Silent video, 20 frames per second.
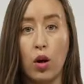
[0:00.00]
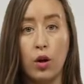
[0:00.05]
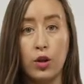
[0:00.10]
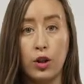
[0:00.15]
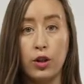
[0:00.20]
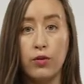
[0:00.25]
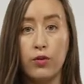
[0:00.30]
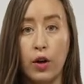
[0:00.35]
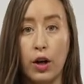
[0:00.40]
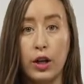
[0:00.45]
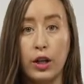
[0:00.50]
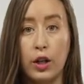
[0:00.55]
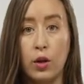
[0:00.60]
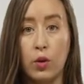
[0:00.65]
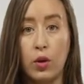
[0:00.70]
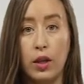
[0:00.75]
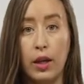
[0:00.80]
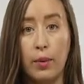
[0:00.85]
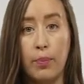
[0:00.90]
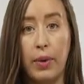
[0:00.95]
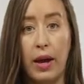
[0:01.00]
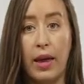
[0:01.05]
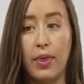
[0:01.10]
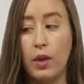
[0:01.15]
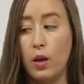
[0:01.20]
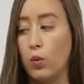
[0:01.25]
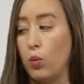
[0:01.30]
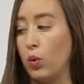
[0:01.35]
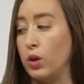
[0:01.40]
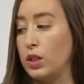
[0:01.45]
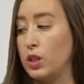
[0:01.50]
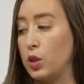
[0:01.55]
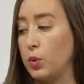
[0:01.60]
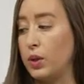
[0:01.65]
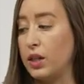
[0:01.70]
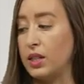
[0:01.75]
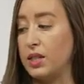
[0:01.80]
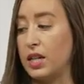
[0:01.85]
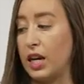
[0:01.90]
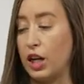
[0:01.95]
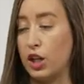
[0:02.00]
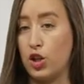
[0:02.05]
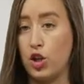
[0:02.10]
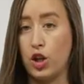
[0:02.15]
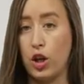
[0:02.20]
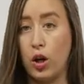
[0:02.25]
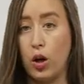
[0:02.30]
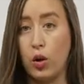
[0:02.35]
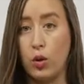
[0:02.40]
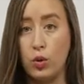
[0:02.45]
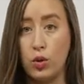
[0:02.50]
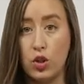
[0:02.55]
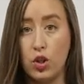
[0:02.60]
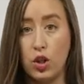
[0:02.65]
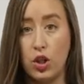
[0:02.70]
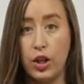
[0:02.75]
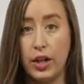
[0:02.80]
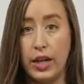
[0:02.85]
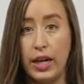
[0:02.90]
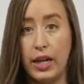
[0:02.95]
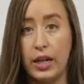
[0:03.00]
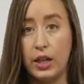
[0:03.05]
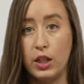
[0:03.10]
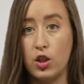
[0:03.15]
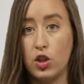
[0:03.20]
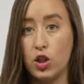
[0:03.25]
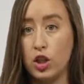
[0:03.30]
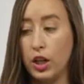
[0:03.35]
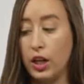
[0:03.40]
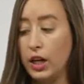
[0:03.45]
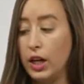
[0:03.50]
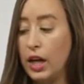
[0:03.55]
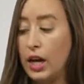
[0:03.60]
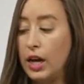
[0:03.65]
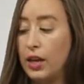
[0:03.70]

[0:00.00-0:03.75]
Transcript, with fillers: on your Vario clip, and then once we attach your hose to your canister,